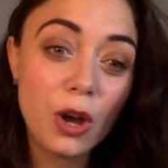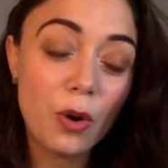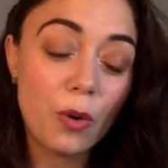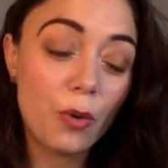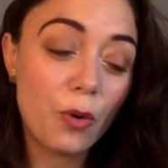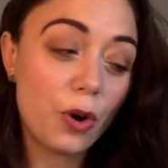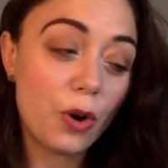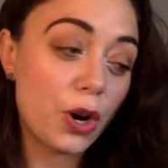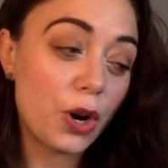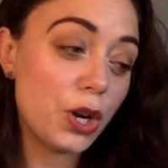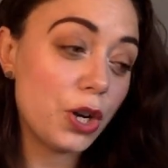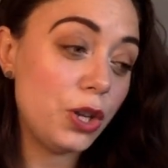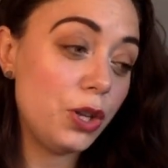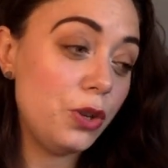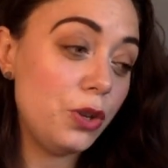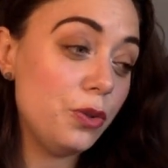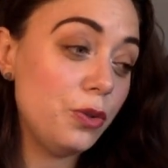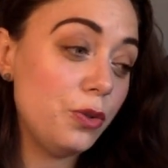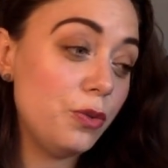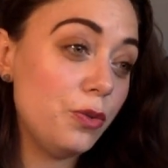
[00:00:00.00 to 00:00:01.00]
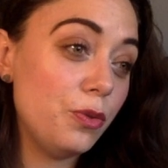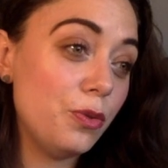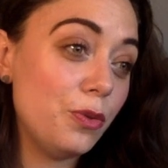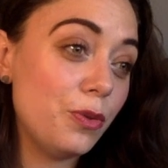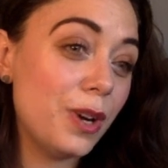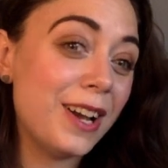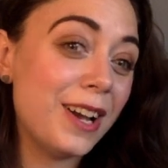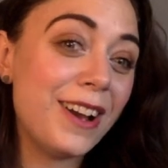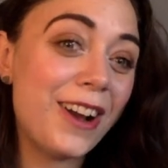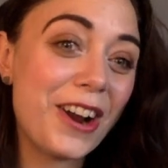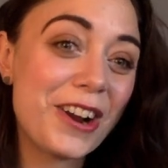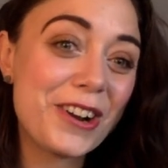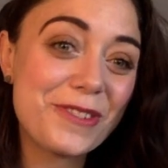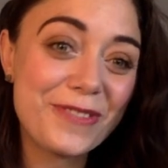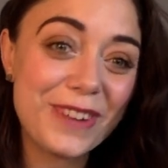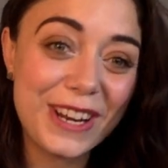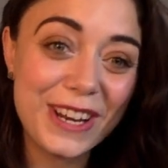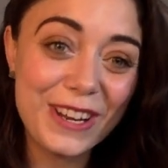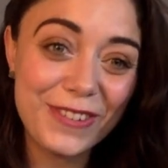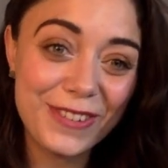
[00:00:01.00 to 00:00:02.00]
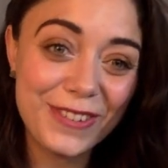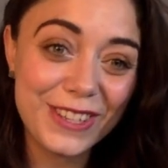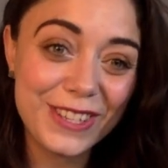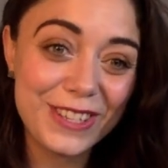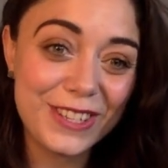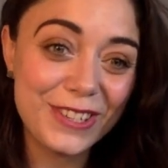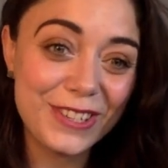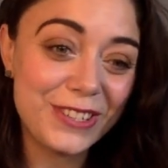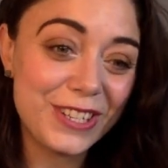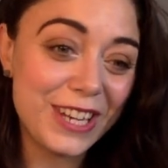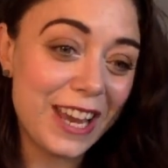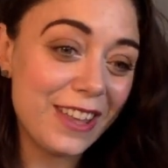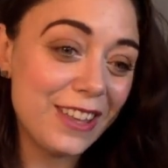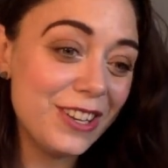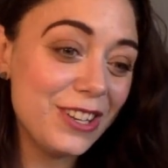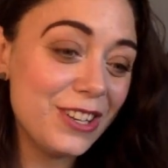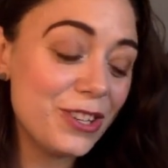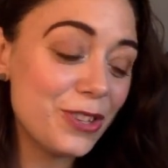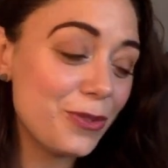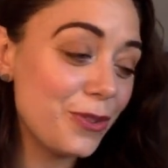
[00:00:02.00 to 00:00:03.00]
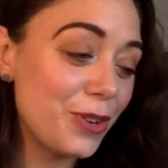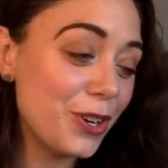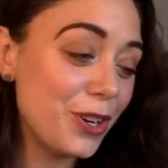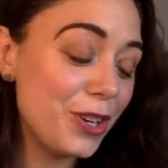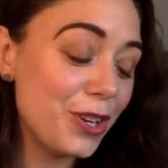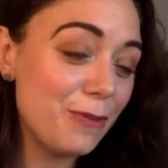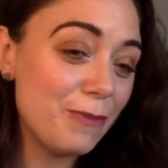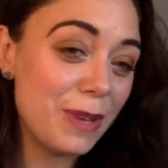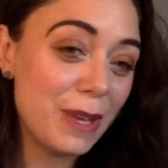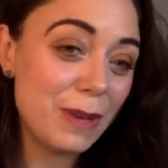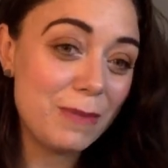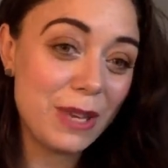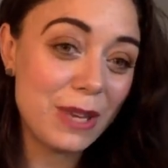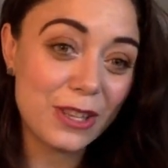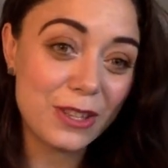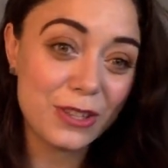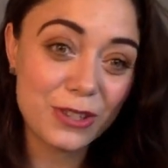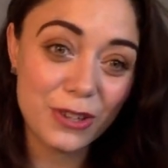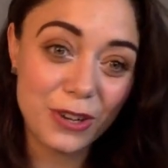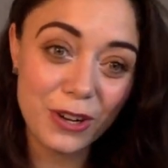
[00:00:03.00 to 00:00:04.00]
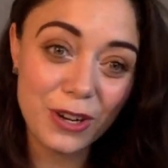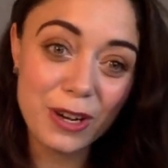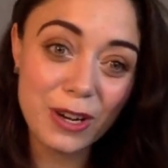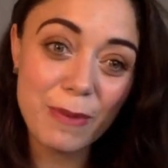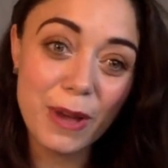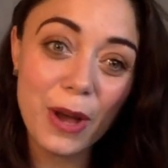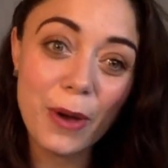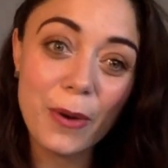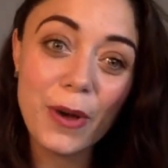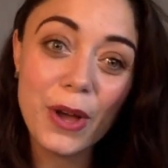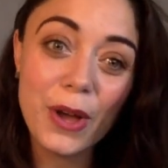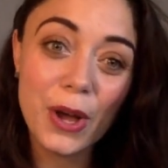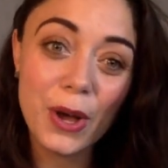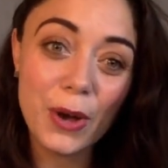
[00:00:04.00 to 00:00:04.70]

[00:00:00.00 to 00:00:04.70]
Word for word: or you aren't ready for this new challenge, or you may be uncertain about